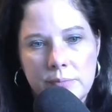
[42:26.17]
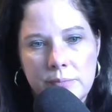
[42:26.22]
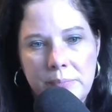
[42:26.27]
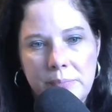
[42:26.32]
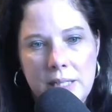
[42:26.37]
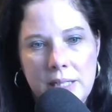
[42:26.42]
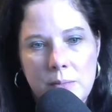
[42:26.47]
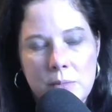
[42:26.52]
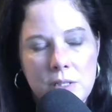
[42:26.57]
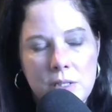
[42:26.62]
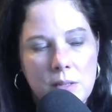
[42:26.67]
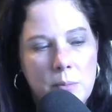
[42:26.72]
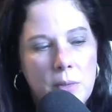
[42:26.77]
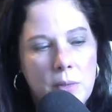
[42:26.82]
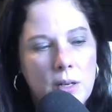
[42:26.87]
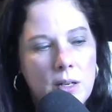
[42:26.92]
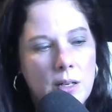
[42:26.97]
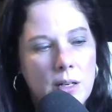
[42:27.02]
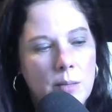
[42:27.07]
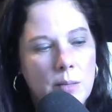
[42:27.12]
beat him to a
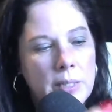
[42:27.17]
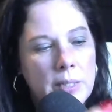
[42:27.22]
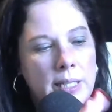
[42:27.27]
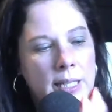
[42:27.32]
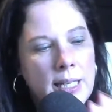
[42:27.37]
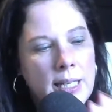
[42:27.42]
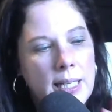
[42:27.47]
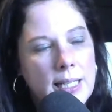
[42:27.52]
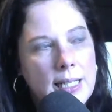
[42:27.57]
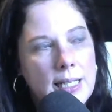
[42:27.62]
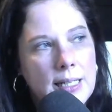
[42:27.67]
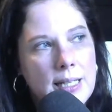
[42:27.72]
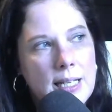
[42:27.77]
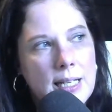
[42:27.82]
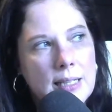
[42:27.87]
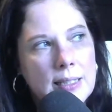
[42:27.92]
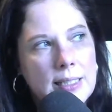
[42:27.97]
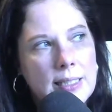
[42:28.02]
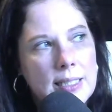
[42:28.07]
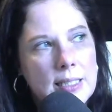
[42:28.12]
pulp. And I
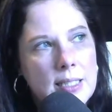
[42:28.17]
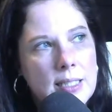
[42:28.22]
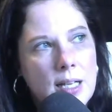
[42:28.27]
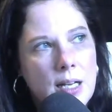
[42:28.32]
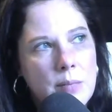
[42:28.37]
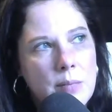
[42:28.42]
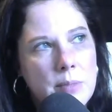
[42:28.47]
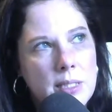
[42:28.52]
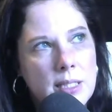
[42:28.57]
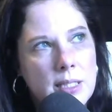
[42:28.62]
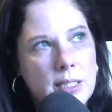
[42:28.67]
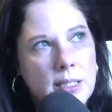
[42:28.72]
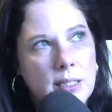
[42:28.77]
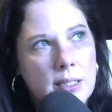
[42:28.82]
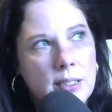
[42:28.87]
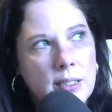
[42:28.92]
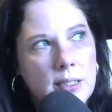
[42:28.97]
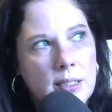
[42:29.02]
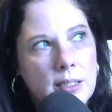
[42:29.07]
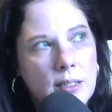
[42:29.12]
think Linda
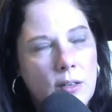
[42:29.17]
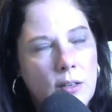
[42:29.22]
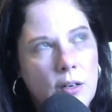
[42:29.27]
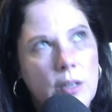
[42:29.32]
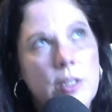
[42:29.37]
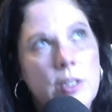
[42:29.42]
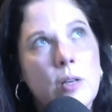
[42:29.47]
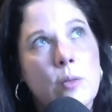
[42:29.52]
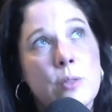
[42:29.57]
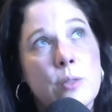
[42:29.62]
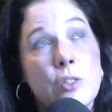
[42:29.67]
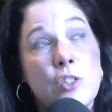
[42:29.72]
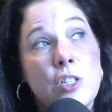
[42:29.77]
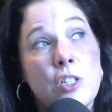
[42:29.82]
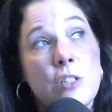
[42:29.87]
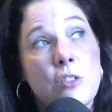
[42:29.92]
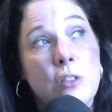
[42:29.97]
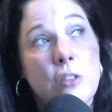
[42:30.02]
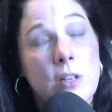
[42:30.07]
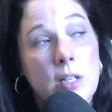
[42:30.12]
Thompson, or no, it was
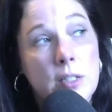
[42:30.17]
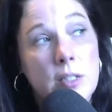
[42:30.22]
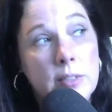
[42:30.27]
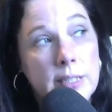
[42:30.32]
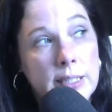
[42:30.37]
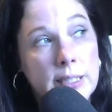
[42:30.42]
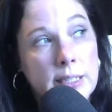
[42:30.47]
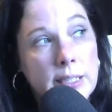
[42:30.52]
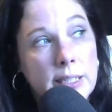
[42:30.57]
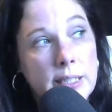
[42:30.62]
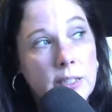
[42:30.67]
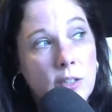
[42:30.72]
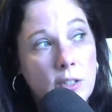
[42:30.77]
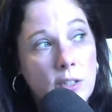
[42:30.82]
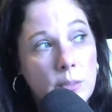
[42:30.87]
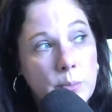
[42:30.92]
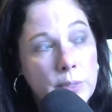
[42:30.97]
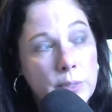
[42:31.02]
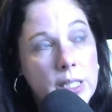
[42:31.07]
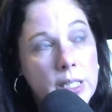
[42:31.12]
Ginger Alden in
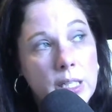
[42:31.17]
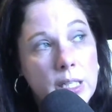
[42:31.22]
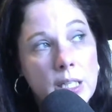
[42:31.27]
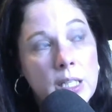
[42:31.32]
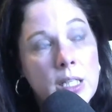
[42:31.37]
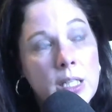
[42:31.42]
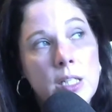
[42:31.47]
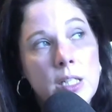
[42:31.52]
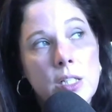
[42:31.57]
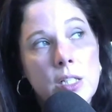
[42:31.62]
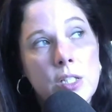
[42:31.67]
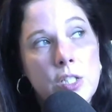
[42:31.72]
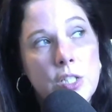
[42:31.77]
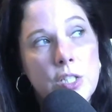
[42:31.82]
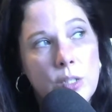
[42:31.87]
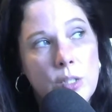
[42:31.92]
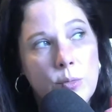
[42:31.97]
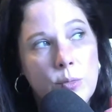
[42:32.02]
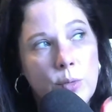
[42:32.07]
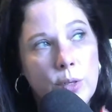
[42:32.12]
her book,
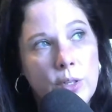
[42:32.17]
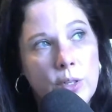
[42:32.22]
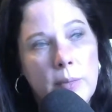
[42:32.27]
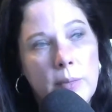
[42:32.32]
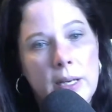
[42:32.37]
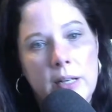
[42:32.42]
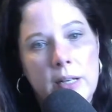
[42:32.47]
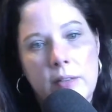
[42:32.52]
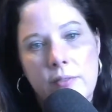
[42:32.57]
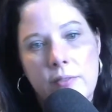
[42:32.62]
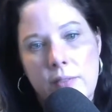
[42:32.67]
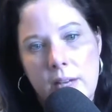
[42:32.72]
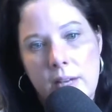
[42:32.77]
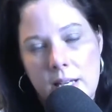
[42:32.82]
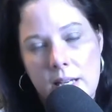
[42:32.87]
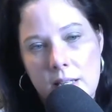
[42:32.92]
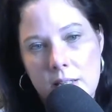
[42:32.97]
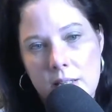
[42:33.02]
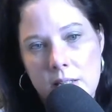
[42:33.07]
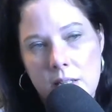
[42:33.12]
she wrote about a
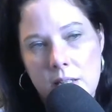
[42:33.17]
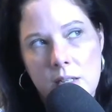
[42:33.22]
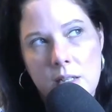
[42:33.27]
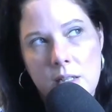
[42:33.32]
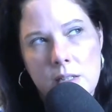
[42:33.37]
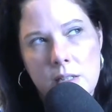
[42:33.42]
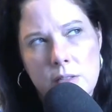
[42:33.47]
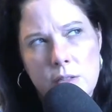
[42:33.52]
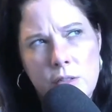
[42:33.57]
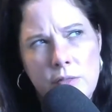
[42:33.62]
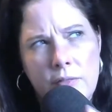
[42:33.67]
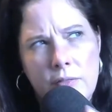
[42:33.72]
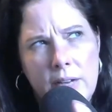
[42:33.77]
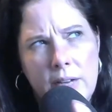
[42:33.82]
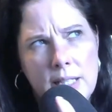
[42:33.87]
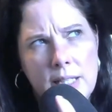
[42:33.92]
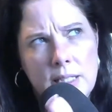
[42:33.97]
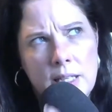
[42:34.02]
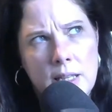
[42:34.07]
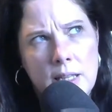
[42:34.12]
fight, a, two
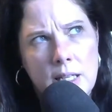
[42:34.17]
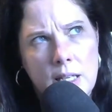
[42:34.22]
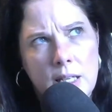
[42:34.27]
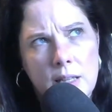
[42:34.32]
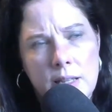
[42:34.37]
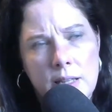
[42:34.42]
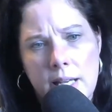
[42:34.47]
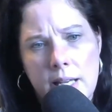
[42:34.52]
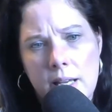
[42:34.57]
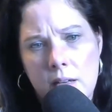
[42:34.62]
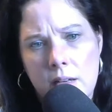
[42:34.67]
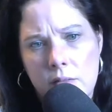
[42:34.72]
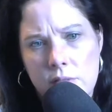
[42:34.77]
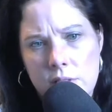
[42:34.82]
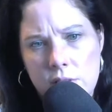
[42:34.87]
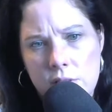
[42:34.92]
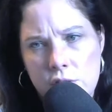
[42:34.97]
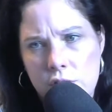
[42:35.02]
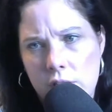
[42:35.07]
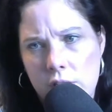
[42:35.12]
fights, I think, that
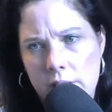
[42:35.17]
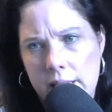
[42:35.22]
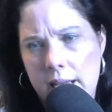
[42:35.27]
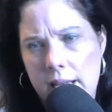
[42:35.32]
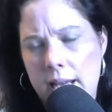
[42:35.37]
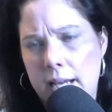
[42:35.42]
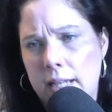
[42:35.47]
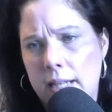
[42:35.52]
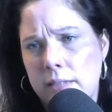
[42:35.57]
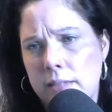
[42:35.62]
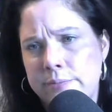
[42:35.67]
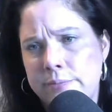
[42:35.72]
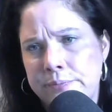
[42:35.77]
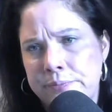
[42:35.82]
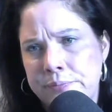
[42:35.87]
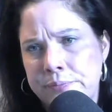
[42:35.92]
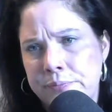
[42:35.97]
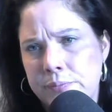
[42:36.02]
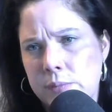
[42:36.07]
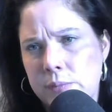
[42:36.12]
Elvis and Charlie had.
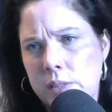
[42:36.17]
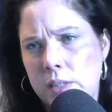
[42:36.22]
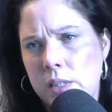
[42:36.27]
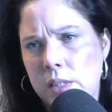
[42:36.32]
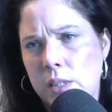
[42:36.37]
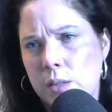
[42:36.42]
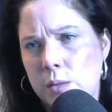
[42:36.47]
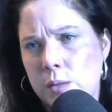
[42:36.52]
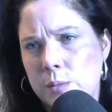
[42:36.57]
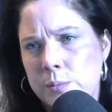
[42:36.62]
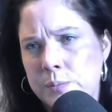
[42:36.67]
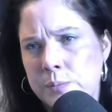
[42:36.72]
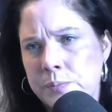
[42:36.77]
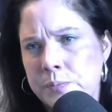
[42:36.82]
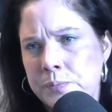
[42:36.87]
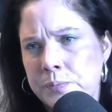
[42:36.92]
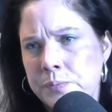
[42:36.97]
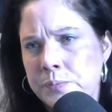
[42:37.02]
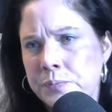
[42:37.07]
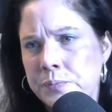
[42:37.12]
So,
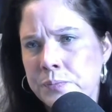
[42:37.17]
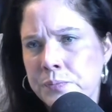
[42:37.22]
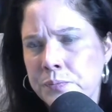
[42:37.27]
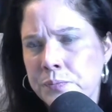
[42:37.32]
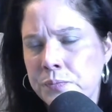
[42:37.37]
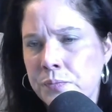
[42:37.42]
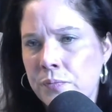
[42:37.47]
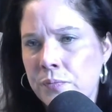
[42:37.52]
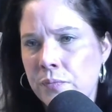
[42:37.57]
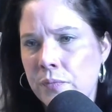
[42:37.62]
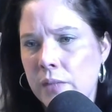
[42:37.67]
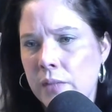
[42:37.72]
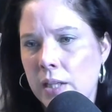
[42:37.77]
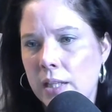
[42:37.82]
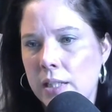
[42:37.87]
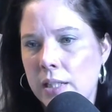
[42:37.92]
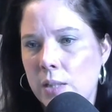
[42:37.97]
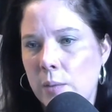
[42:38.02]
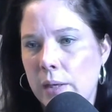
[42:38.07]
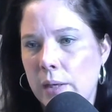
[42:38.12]

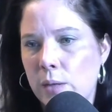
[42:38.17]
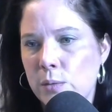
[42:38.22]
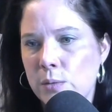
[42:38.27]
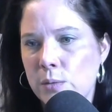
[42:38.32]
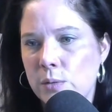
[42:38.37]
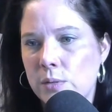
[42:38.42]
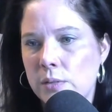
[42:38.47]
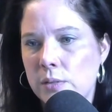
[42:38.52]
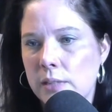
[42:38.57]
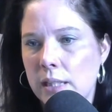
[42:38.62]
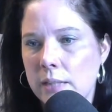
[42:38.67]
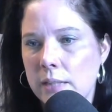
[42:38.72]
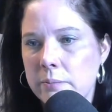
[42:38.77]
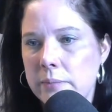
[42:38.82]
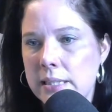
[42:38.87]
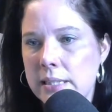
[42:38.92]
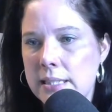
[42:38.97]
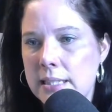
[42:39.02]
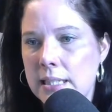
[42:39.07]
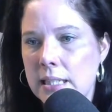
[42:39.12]
anyway, ooh, I'm
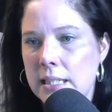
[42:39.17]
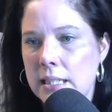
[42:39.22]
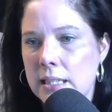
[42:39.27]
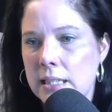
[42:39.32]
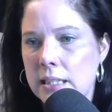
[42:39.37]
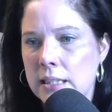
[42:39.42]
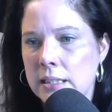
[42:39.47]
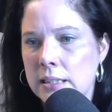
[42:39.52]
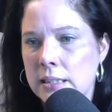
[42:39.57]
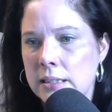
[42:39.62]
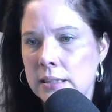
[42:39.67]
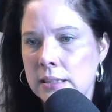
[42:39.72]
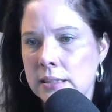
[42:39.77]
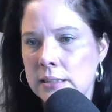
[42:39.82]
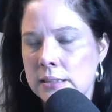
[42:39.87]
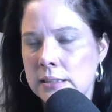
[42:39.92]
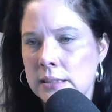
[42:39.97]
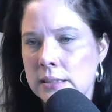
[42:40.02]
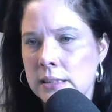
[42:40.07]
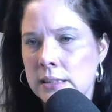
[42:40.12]
missing
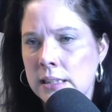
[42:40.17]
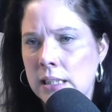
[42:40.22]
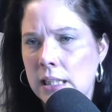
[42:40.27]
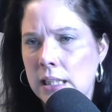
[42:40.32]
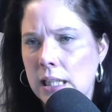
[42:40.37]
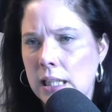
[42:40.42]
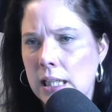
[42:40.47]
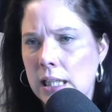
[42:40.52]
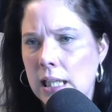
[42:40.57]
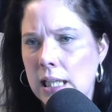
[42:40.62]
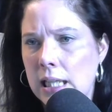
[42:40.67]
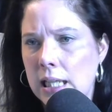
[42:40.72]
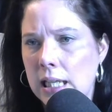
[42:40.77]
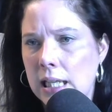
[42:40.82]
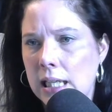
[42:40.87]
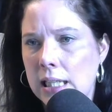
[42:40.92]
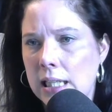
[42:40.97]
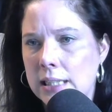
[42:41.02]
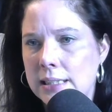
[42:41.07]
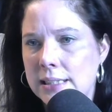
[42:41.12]
a
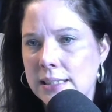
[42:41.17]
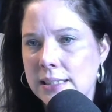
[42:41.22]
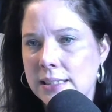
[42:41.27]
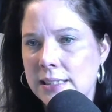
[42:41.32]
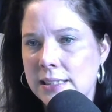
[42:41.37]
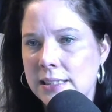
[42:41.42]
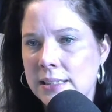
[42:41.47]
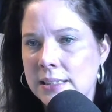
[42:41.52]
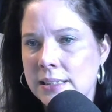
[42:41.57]
lot.